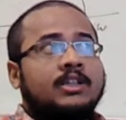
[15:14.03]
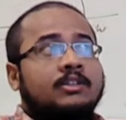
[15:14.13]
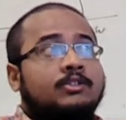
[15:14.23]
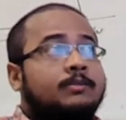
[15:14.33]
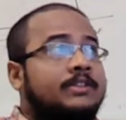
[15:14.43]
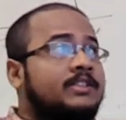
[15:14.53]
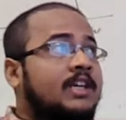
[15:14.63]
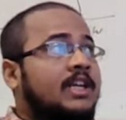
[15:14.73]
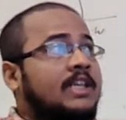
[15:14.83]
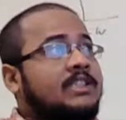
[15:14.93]
So
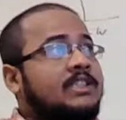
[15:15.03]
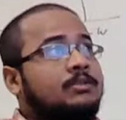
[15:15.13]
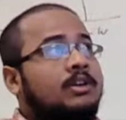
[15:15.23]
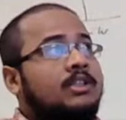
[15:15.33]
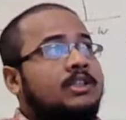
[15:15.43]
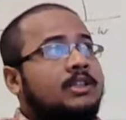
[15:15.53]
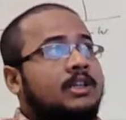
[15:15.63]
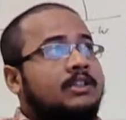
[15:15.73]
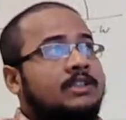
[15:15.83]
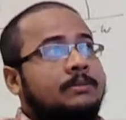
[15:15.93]
basically, each neuron
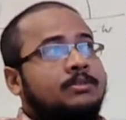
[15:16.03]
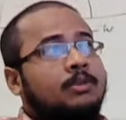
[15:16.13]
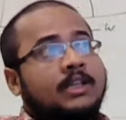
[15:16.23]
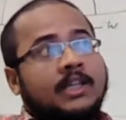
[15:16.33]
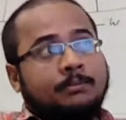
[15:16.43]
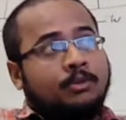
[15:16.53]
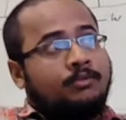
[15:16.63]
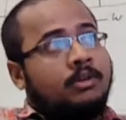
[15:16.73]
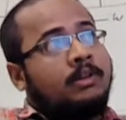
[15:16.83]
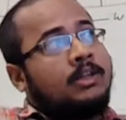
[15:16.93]
receives one input
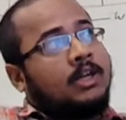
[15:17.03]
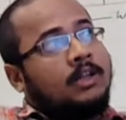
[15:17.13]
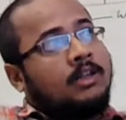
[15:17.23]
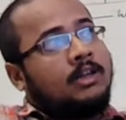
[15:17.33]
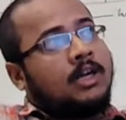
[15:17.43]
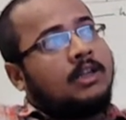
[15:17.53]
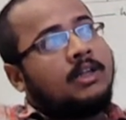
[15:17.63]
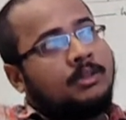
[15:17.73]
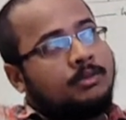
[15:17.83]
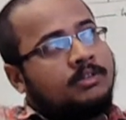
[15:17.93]
from other
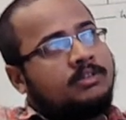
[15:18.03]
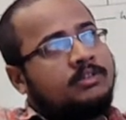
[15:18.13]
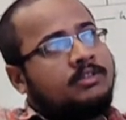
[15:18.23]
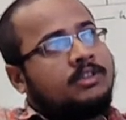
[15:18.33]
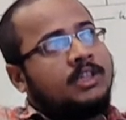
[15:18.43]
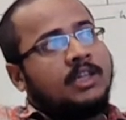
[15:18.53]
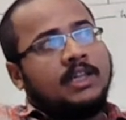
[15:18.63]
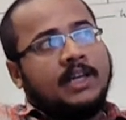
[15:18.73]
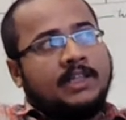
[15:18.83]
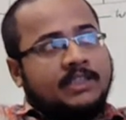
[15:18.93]
neurons.
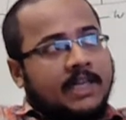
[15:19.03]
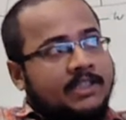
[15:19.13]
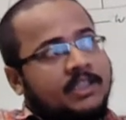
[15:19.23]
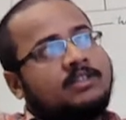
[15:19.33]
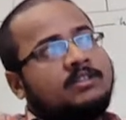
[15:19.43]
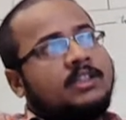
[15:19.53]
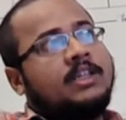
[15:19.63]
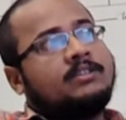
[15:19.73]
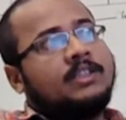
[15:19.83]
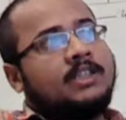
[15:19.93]
It changes in
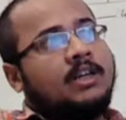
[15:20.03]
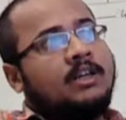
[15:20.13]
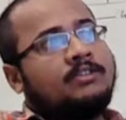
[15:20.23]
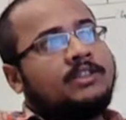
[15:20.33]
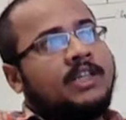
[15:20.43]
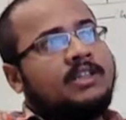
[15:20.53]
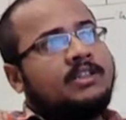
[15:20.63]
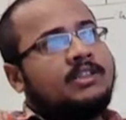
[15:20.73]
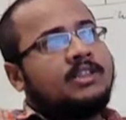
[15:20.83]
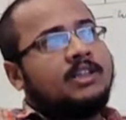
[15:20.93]
its internal state
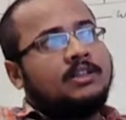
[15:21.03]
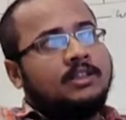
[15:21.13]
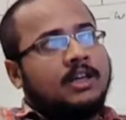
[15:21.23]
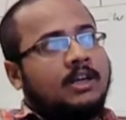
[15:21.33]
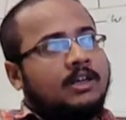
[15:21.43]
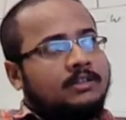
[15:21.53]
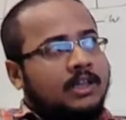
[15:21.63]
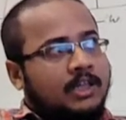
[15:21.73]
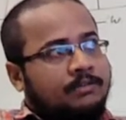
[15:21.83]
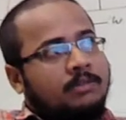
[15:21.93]
the
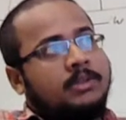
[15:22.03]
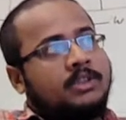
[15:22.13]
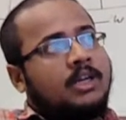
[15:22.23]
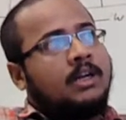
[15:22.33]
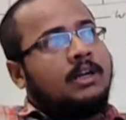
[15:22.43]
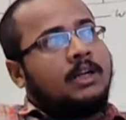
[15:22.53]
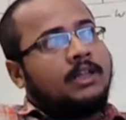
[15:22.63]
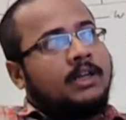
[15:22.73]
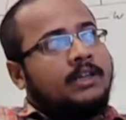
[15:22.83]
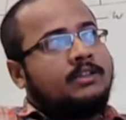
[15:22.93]
information, and
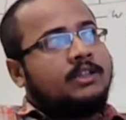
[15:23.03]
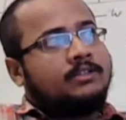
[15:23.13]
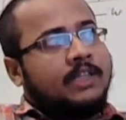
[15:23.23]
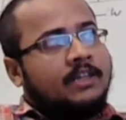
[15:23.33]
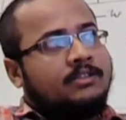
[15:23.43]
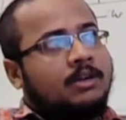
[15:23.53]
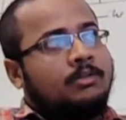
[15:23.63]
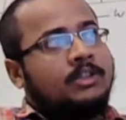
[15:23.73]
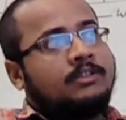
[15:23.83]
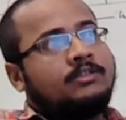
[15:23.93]
then it sends out
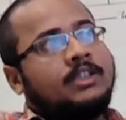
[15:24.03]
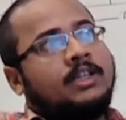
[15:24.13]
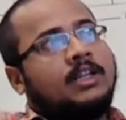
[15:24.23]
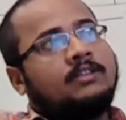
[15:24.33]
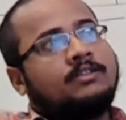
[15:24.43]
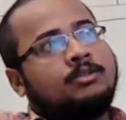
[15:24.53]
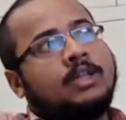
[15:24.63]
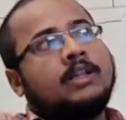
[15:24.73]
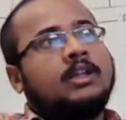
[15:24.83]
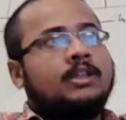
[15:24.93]
these signals to the
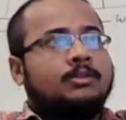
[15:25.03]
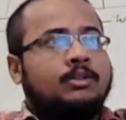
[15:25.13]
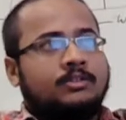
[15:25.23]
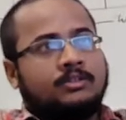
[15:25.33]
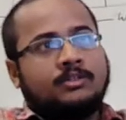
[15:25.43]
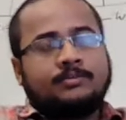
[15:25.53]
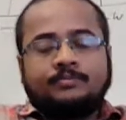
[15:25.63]
other neurons.